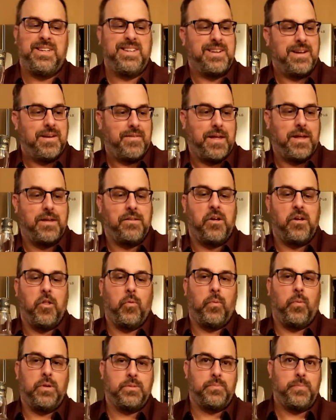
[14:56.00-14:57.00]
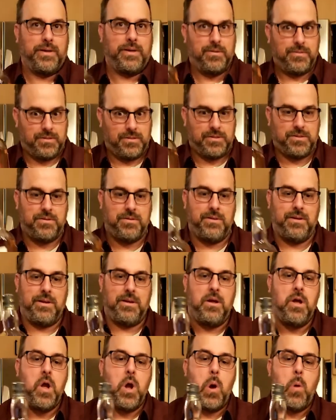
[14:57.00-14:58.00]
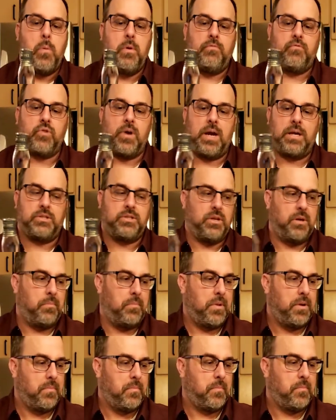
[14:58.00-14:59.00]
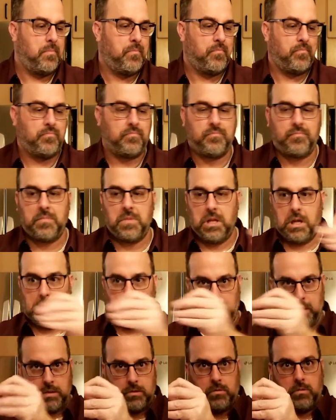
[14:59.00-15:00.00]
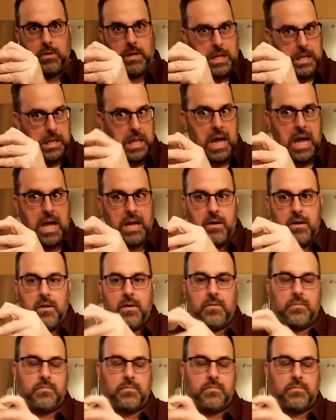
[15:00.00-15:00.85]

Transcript: Didn't have any other ones because we drank some, a little, a lot.